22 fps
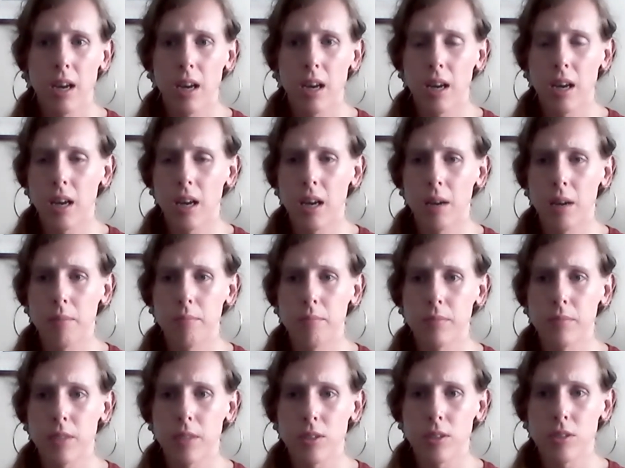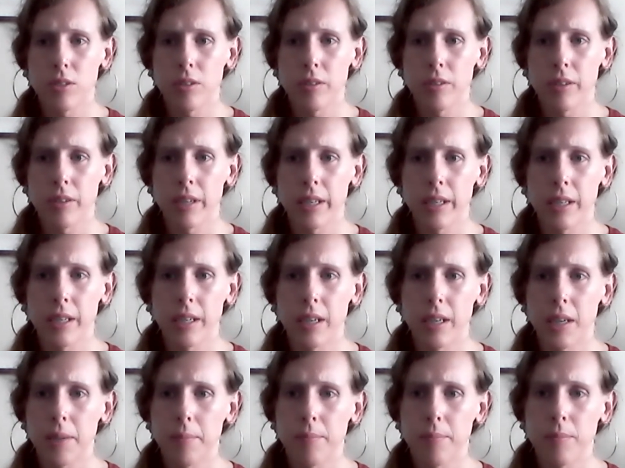concerning
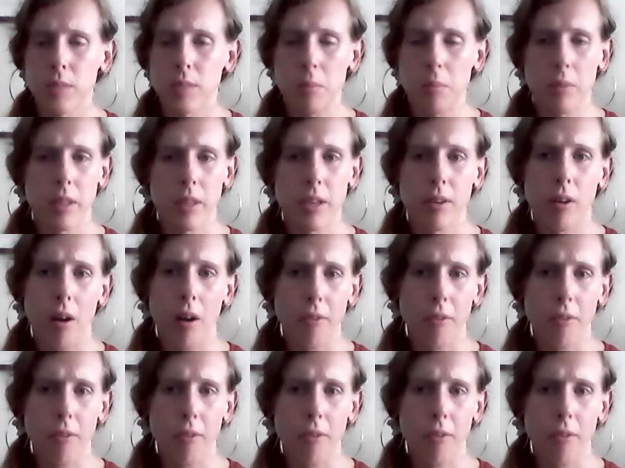some of their